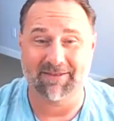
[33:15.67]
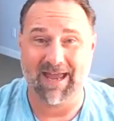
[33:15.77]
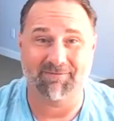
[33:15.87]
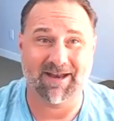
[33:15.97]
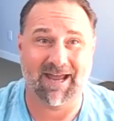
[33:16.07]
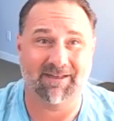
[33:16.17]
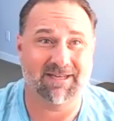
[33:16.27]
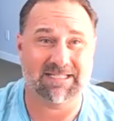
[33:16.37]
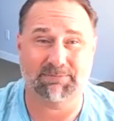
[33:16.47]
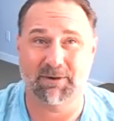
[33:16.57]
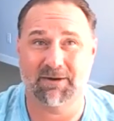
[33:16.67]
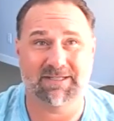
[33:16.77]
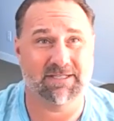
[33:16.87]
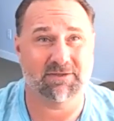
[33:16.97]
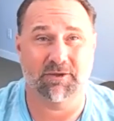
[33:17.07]
They haven't had the
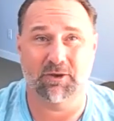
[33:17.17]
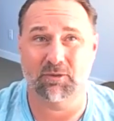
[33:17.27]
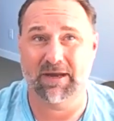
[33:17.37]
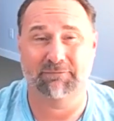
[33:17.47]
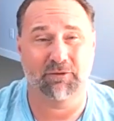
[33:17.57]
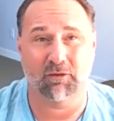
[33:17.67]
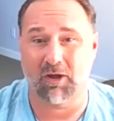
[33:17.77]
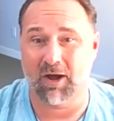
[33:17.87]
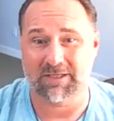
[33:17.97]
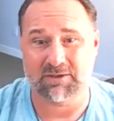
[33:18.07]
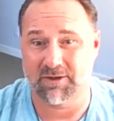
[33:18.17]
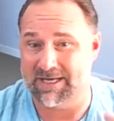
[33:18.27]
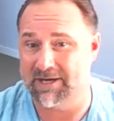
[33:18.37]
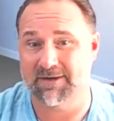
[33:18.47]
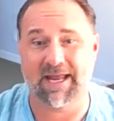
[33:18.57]
experiences or the grief or the loss or the
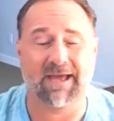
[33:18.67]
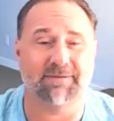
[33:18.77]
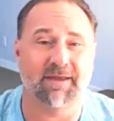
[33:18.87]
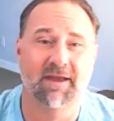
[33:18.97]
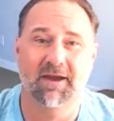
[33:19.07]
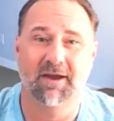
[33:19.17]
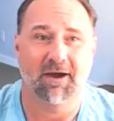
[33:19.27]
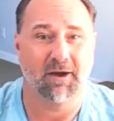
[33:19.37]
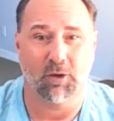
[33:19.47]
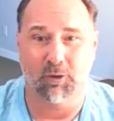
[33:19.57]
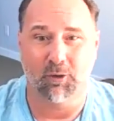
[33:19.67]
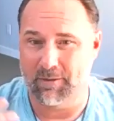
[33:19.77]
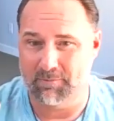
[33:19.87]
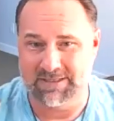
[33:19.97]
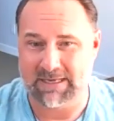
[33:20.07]
near death uh, or the
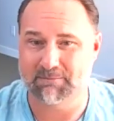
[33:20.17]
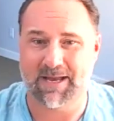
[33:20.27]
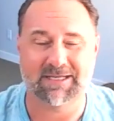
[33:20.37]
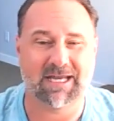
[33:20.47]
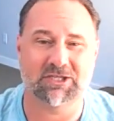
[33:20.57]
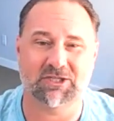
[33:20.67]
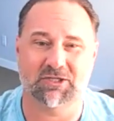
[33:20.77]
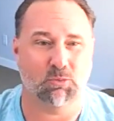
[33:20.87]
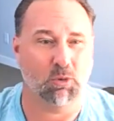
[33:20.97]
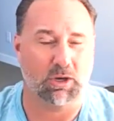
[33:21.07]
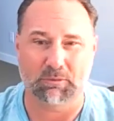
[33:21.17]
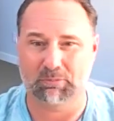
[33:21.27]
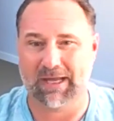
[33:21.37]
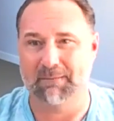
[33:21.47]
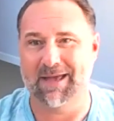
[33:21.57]
deep meditations or working with
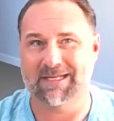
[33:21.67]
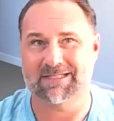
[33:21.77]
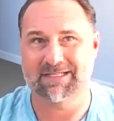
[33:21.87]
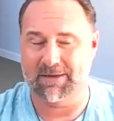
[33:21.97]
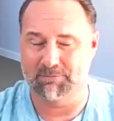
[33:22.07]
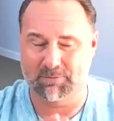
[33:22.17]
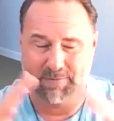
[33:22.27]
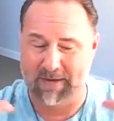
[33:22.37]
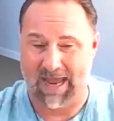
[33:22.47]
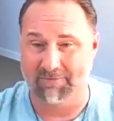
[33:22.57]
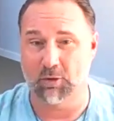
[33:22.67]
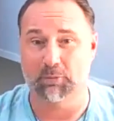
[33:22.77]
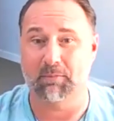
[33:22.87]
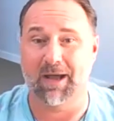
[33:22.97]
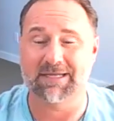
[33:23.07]
plant medicine to be have an open
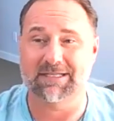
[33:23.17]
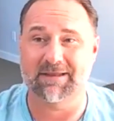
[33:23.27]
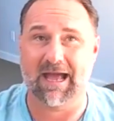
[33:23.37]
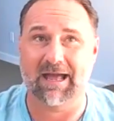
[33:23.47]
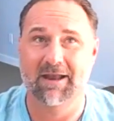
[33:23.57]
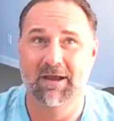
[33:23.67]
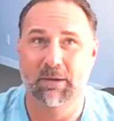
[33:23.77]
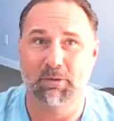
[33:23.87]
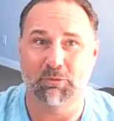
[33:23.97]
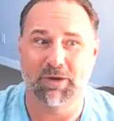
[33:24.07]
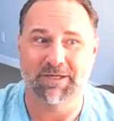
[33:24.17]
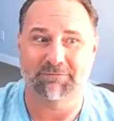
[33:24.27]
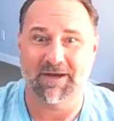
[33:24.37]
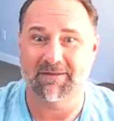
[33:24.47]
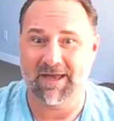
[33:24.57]
mind to that but it's
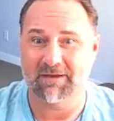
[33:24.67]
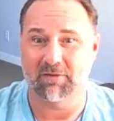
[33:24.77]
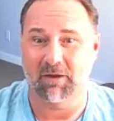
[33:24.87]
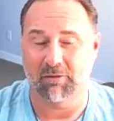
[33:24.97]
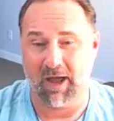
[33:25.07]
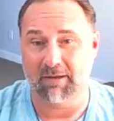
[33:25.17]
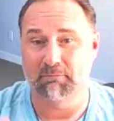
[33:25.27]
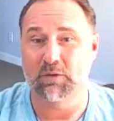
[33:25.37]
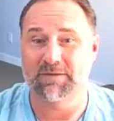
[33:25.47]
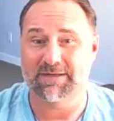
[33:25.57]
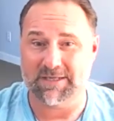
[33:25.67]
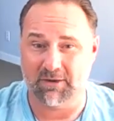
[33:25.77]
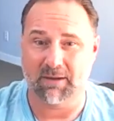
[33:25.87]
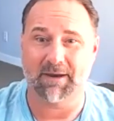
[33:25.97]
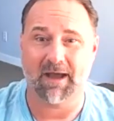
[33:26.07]
funny that a lot of movies that are
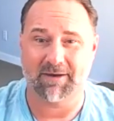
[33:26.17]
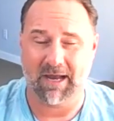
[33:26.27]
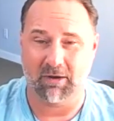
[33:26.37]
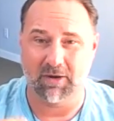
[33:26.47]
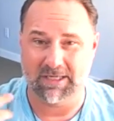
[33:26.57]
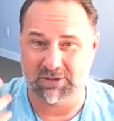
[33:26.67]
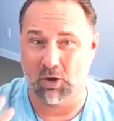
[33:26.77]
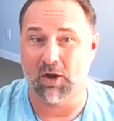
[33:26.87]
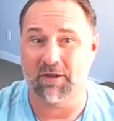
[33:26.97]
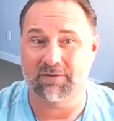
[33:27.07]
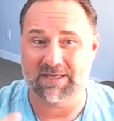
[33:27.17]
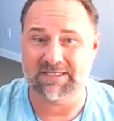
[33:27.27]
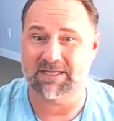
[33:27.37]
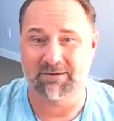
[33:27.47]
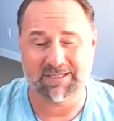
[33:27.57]
coming out now is on these
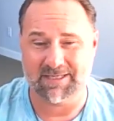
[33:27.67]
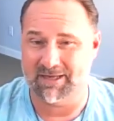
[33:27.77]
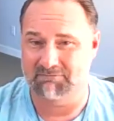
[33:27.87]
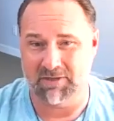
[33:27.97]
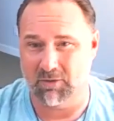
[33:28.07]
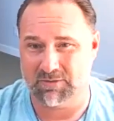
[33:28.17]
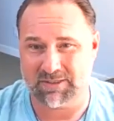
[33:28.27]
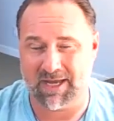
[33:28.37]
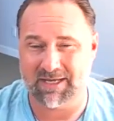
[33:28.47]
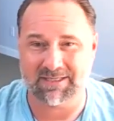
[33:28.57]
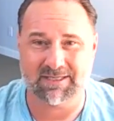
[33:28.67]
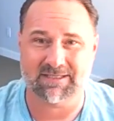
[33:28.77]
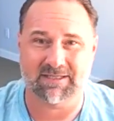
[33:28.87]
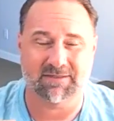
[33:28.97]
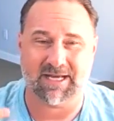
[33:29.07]
theories that you know scientists
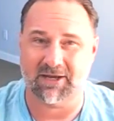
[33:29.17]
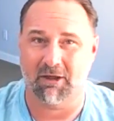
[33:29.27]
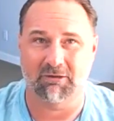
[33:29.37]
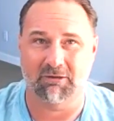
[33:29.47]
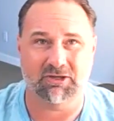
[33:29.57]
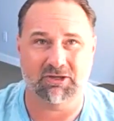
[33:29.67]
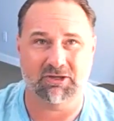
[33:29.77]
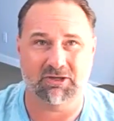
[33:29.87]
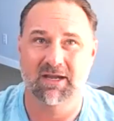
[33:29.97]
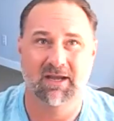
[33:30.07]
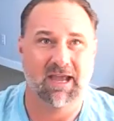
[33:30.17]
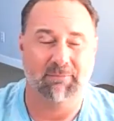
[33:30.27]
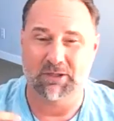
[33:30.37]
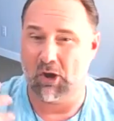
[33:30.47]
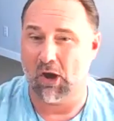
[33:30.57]
and psychologists have
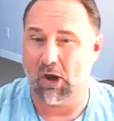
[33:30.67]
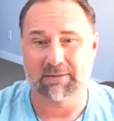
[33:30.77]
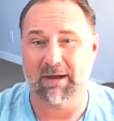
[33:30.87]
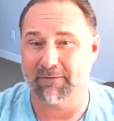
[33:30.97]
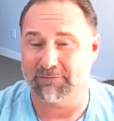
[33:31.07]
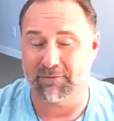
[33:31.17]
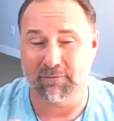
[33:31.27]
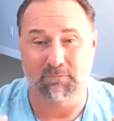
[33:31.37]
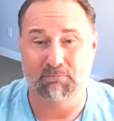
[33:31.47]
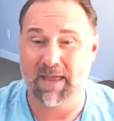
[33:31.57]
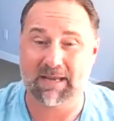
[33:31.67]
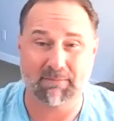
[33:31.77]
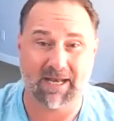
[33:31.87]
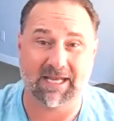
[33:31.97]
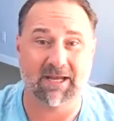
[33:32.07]
been talking about for many
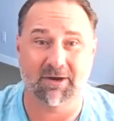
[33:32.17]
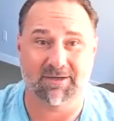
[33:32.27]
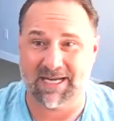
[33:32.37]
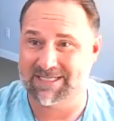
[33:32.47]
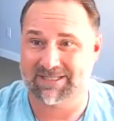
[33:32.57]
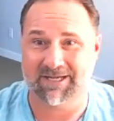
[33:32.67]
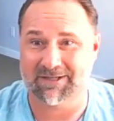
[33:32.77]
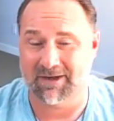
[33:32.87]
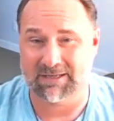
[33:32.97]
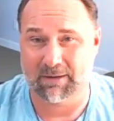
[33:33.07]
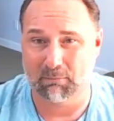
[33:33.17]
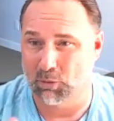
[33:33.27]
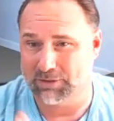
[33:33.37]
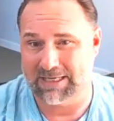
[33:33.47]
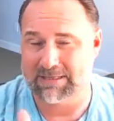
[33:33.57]
many years einstein talked about
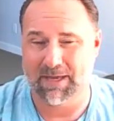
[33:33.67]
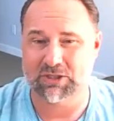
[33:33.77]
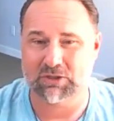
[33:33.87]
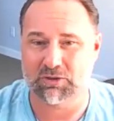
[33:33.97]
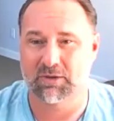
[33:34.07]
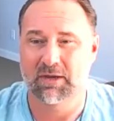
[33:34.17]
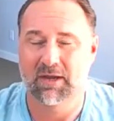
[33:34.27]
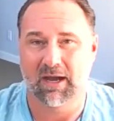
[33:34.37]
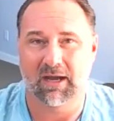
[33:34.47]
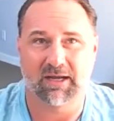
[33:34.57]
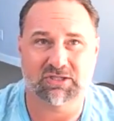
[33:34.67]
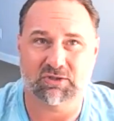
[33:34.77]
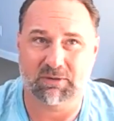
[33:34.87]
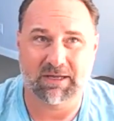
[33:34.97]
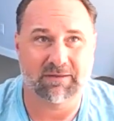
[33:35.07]
multidimensional uh,
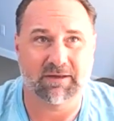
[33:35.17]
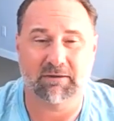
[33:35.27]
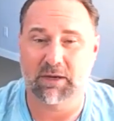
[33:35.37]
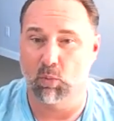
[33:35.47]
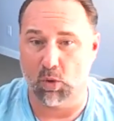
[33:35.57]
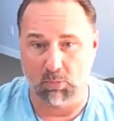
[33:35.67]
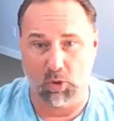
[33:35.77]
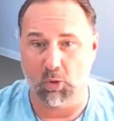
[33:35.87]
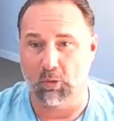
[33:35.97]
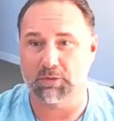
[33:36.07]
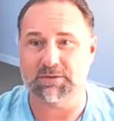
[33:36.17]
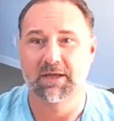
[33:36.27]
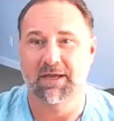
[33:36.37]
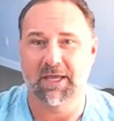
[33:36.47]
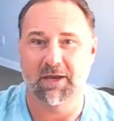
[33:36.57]
string theory wormholes
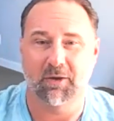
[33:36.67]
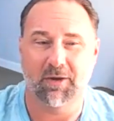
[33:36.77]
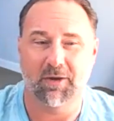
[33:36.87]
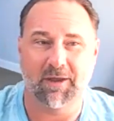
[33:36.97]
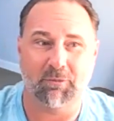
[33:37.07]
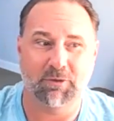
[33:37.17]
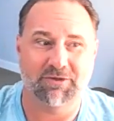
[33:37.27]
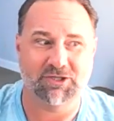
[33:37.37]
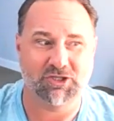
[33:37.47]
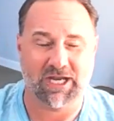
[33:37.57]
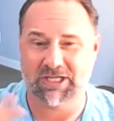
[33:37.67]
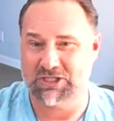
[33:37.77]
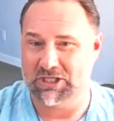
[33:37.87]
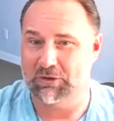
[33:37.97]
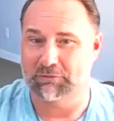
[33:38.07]
you know and that would then change the
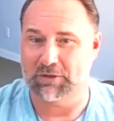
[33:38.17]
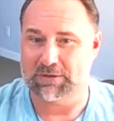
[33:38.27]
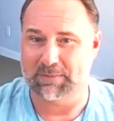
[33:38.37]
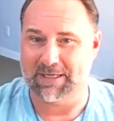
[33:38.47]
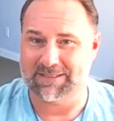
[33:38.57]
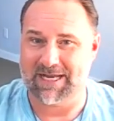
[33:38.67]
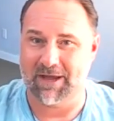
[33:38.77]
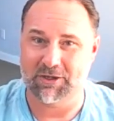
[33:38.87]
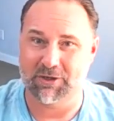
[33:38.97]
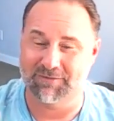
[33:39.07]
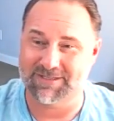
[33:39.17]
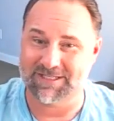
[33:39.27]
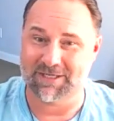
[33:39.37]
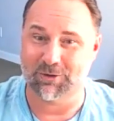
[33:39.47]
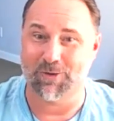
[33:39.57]
universe because now the universe
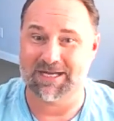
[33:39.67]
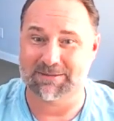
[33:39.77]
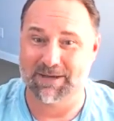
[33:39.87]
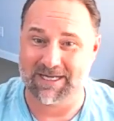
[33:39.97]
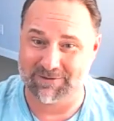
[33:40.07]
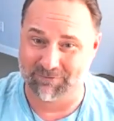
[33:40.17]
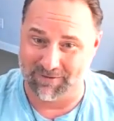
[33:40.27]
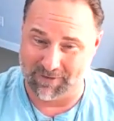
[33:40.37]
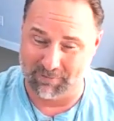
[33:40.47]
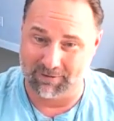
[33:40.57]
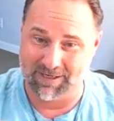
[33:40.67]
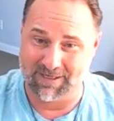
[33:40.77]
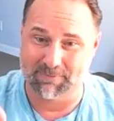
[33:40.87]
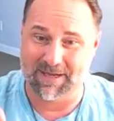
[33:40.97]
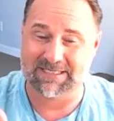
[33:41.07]
isn't quite as big as we have the ability to
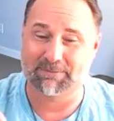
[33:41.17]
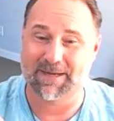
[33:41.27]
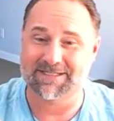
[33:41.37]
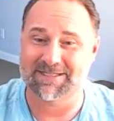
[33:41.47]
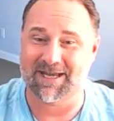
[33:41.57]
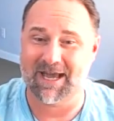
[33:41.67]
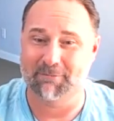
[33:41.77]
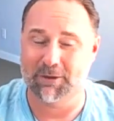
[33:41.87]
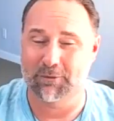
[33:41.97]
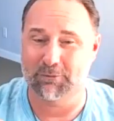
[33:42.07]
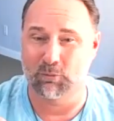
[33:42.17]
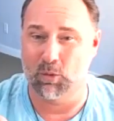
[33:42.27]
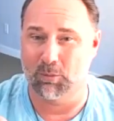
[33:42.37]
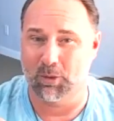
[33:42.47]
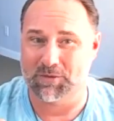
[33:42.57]
bend space and time and go through
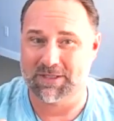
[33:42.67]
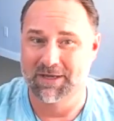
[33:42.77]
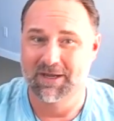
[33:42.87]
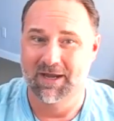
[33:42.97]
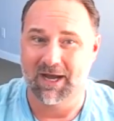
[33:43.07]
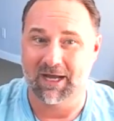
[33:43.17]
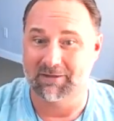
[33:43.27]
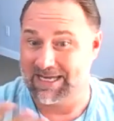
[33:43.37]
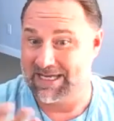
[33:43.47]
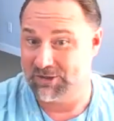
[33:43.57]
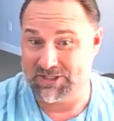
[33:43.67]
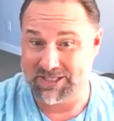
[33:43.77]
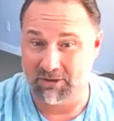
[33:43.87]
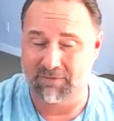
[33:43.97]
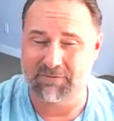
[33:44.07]
wormholes uh, like
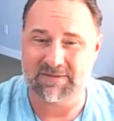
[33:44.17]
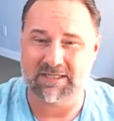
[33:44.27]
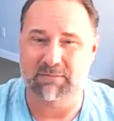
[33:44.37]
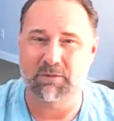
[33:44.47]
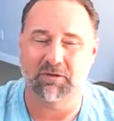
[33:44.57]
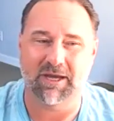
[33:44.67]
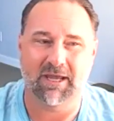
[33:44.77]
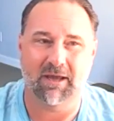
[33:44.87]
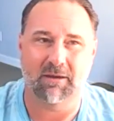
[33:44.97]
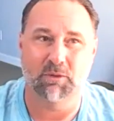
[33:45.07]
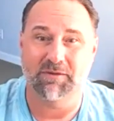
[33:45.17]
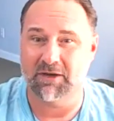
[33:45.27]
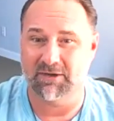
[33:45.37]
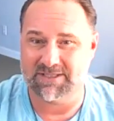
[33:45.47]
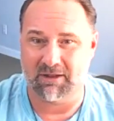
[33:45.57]
interstellar if you've seen the movie, uh, movie
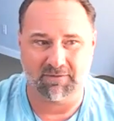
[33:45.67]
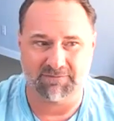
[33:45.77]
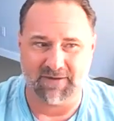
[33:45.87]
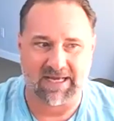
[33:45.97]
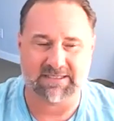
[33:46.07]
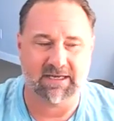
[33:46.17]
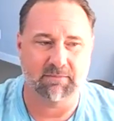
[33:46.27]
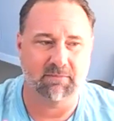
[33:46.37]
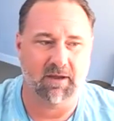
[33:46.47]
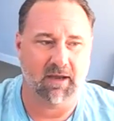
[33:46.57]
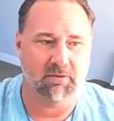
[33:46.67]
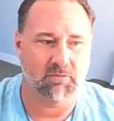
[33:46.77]
interstellar fascinating uh,